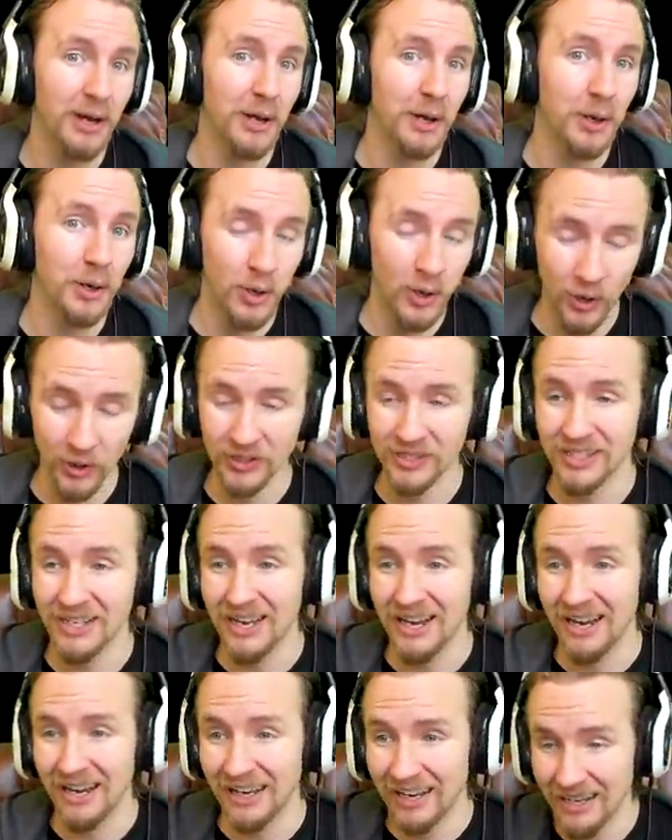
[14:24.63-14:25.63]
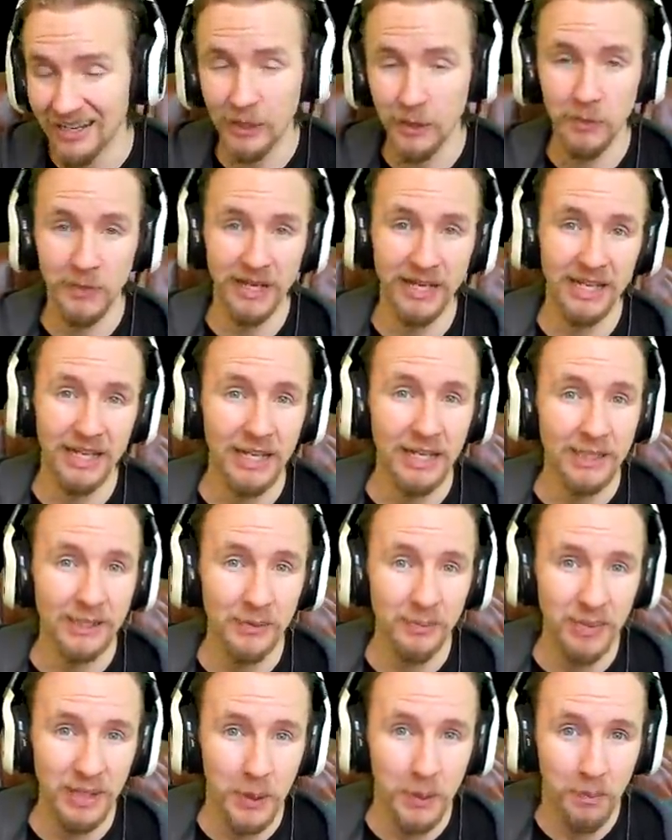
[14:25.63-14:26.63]
Not like me to
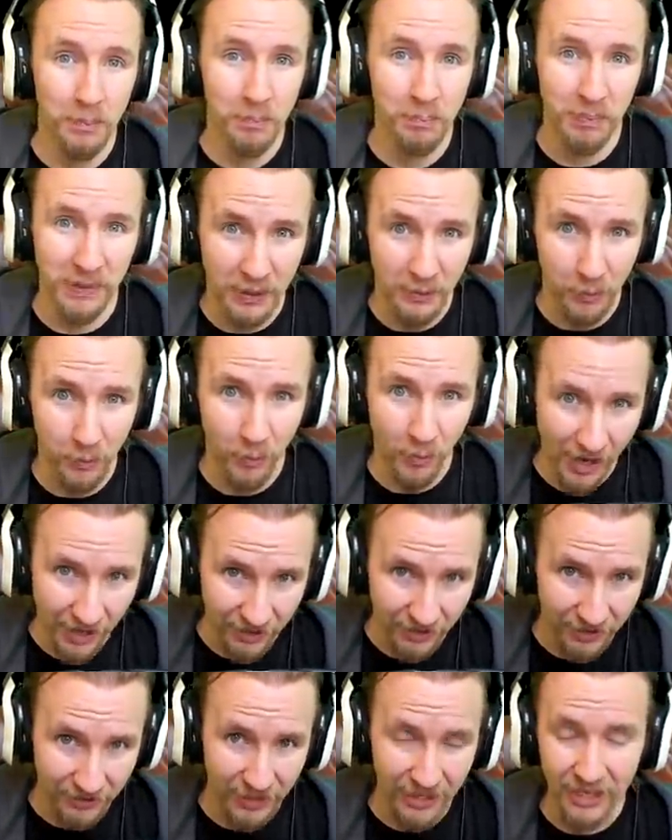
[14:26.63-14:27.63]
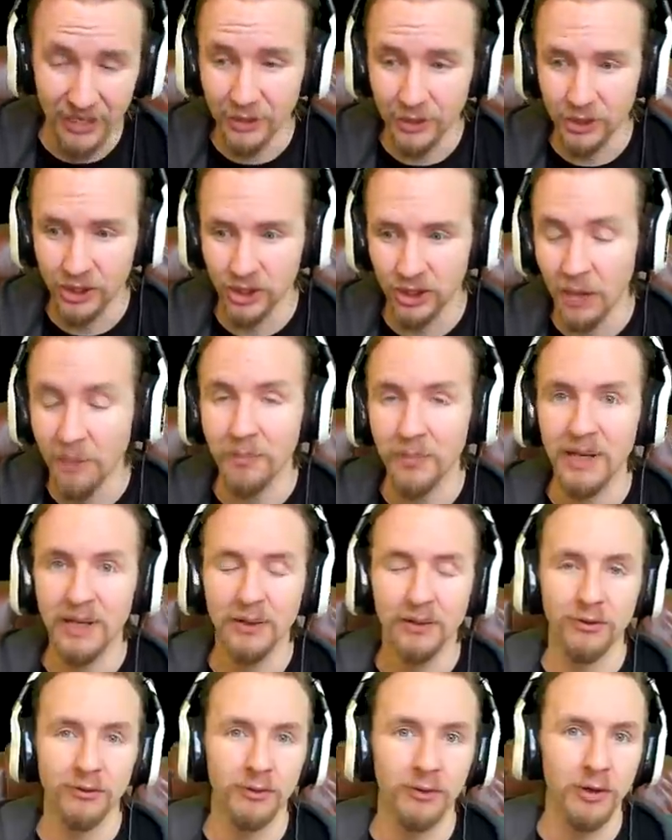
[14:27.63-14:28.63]
be a big whale jumping
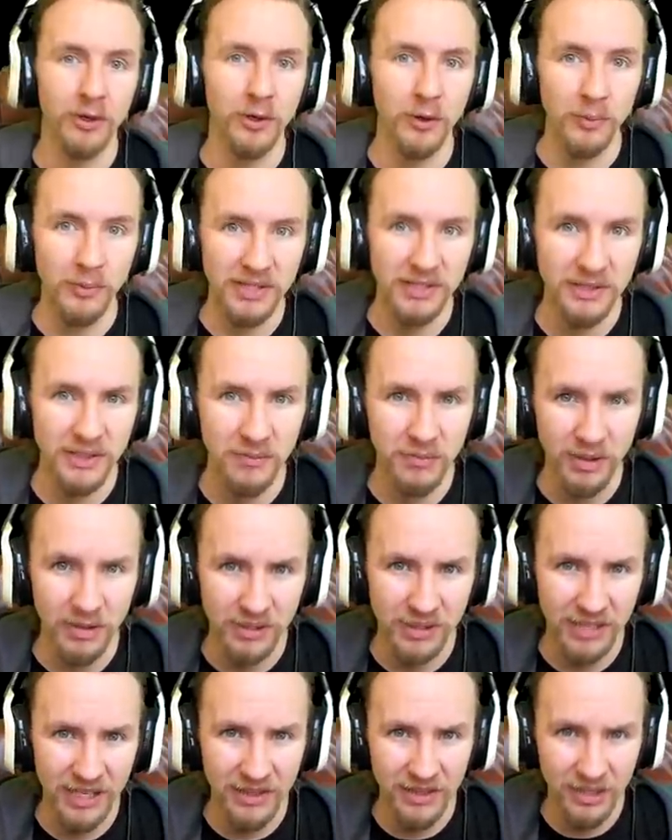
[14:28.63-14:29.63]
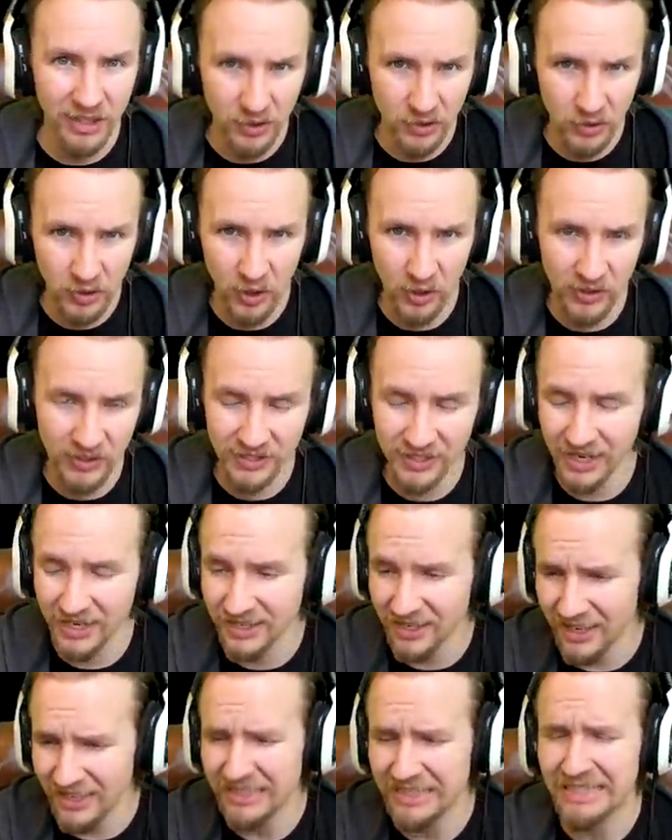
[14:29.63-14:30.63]
through hoops to be able to get the new content,
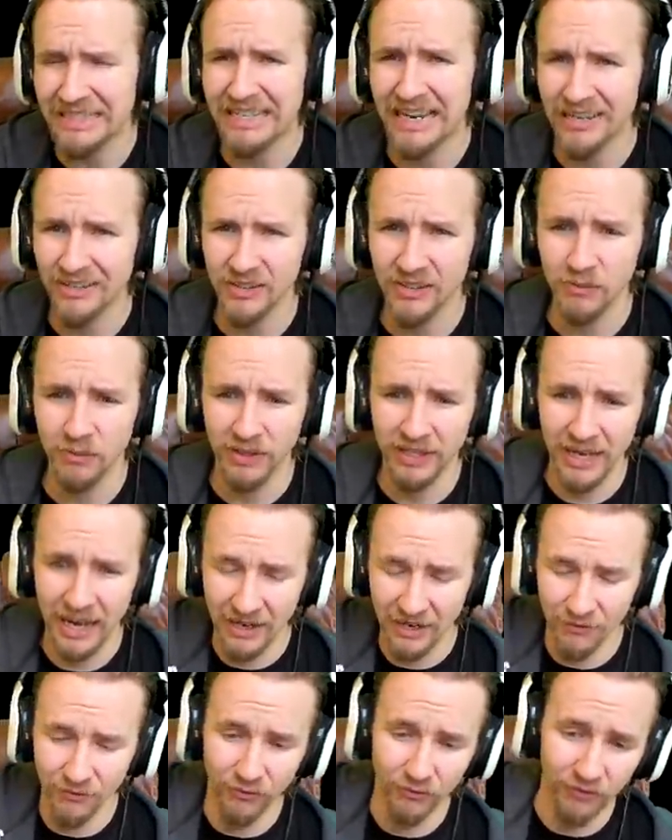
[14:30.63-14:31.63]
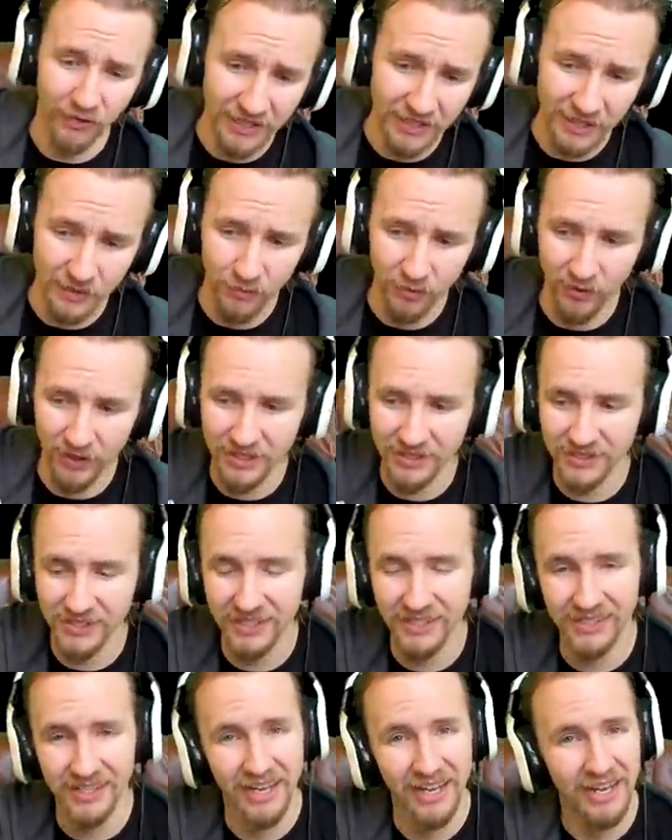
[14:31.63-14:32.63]
undoubtedly at inflated
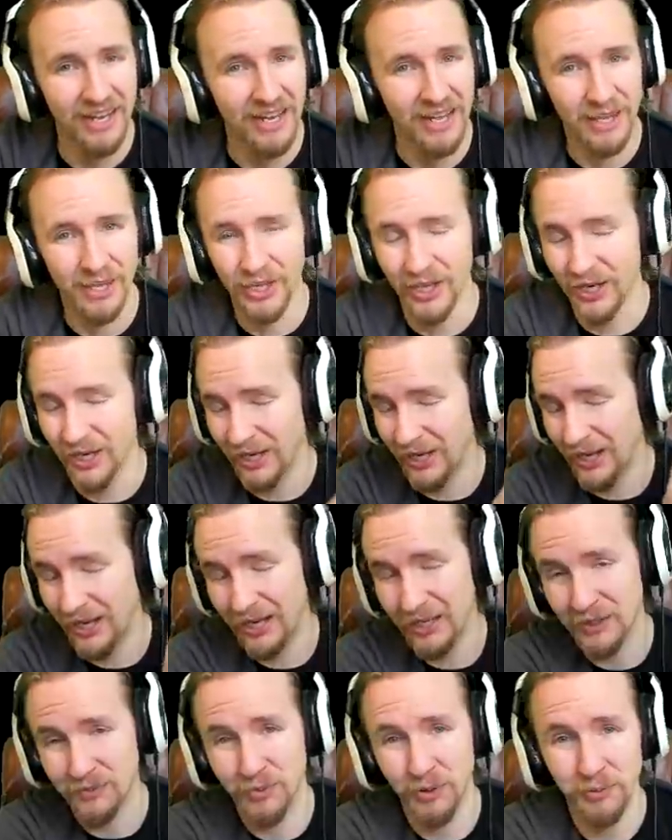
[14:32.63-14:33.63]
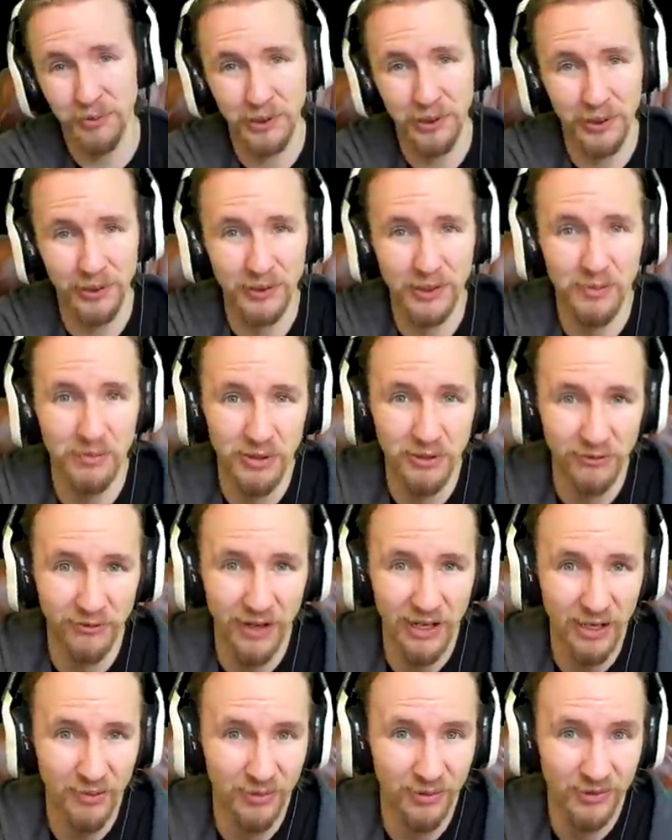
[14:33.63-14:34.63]
prices, that is probably going to be
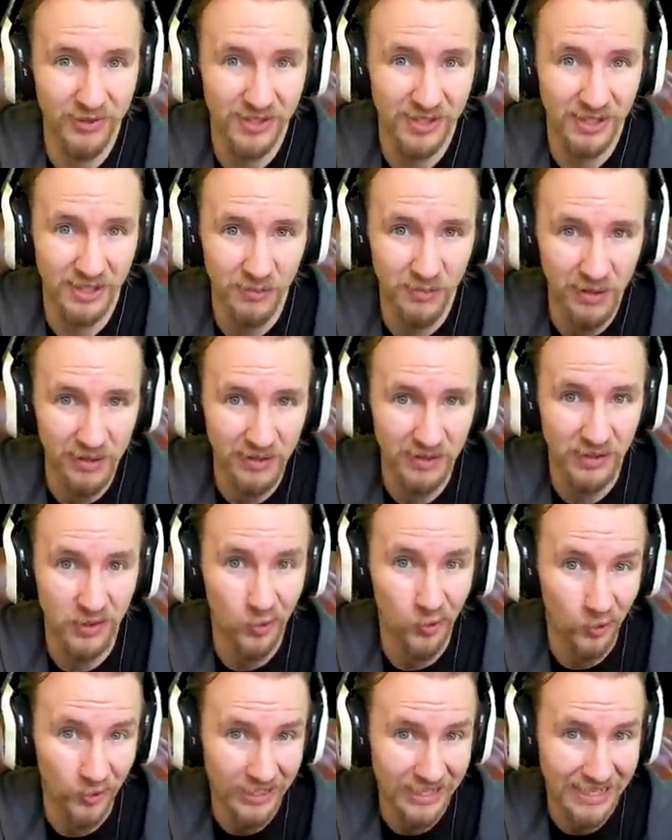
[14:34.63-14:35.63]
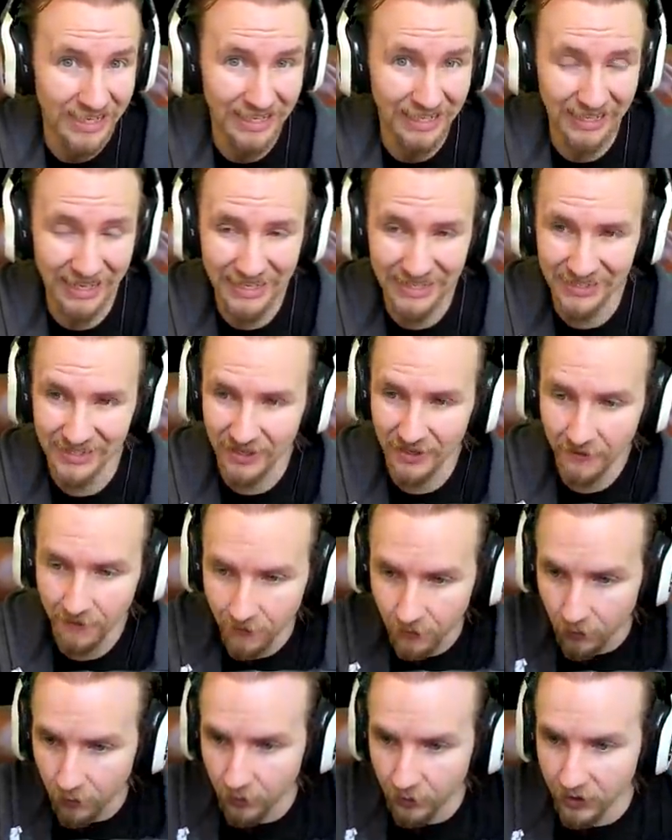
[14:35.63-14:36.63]
available six months or a year later,
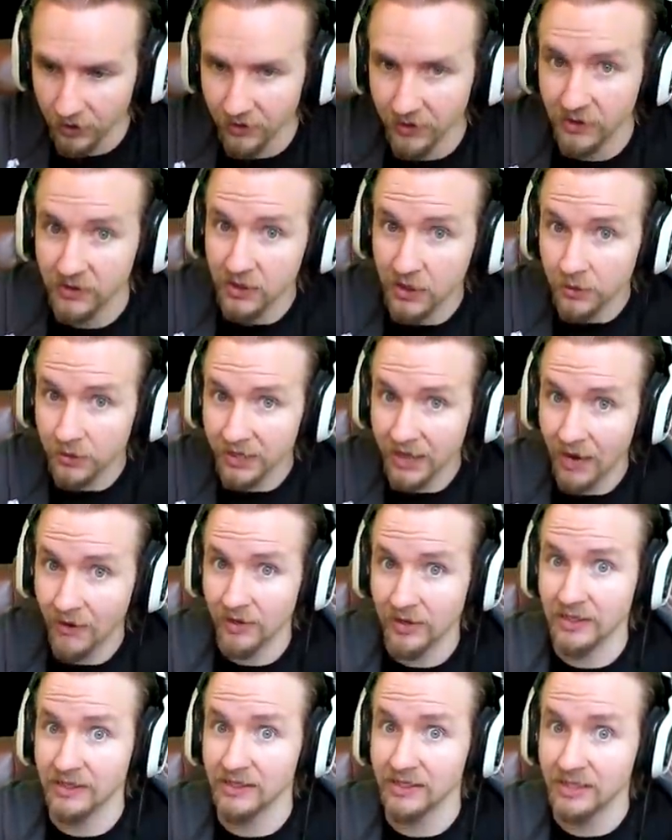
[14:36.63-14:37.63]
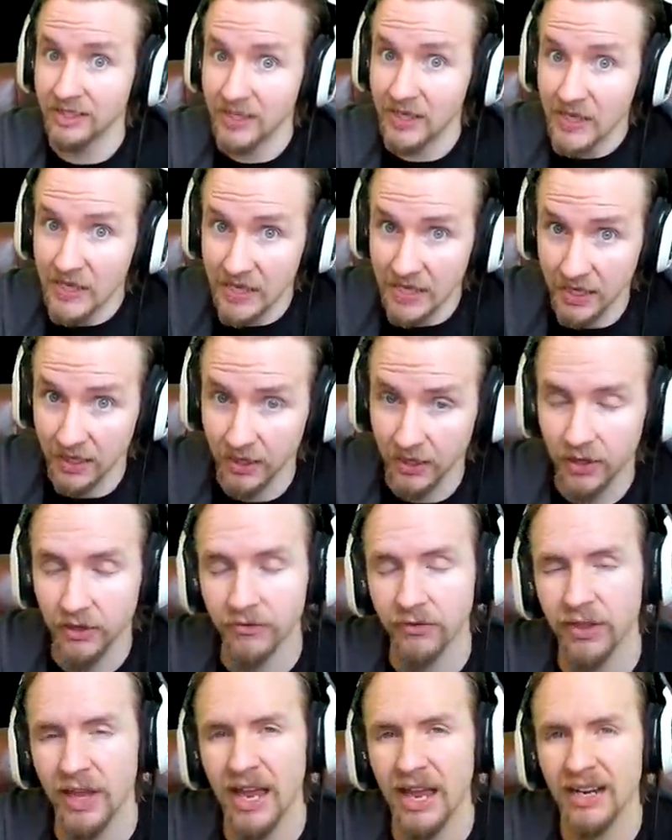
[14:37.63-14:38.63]
although there's no guarantee
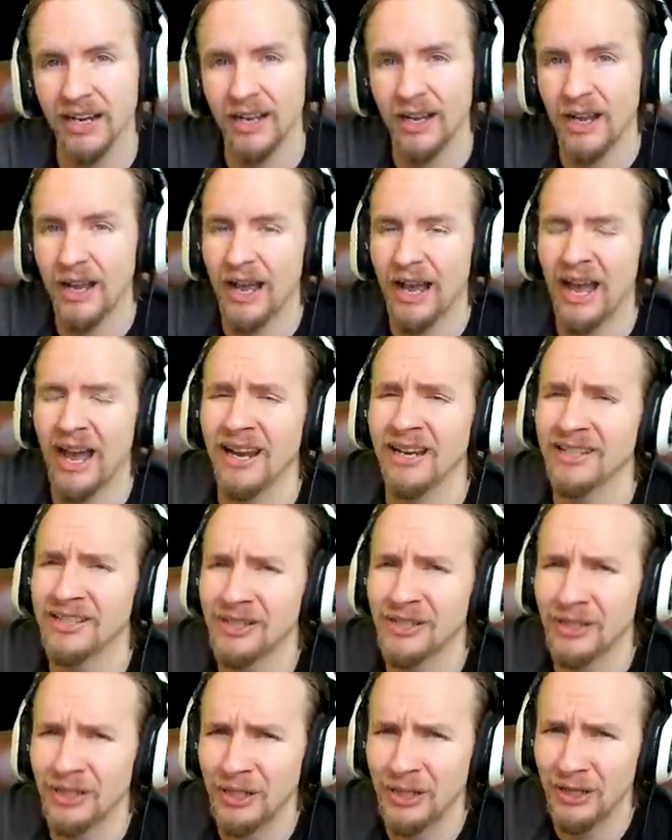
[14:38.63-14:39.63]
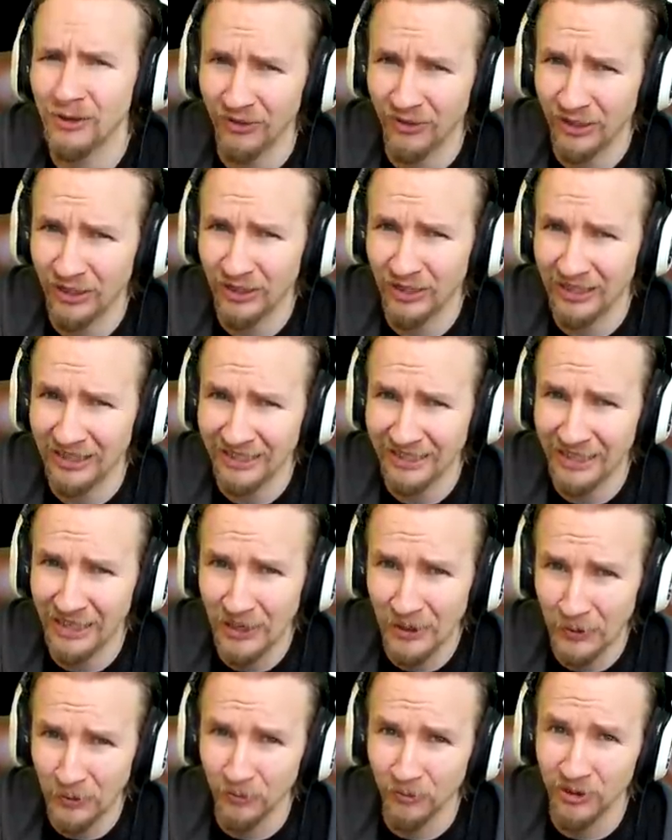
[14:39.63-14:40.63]
of that, at a significantly
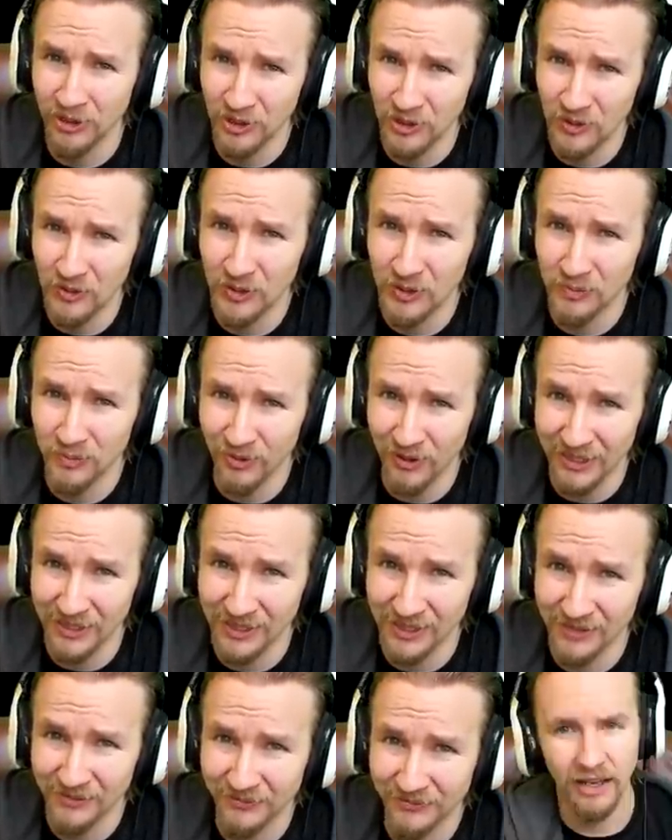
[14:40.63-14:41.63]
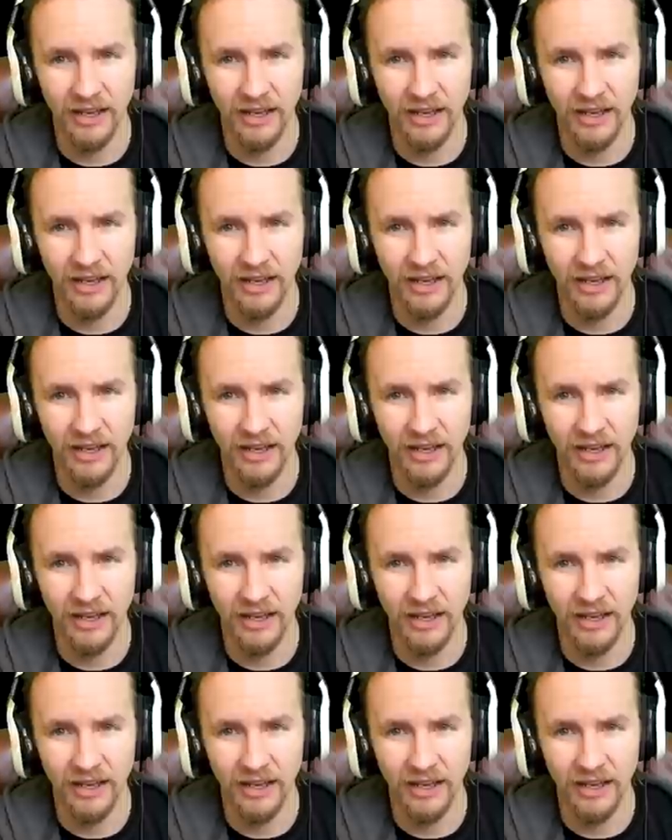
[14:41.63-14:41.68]
reduced price.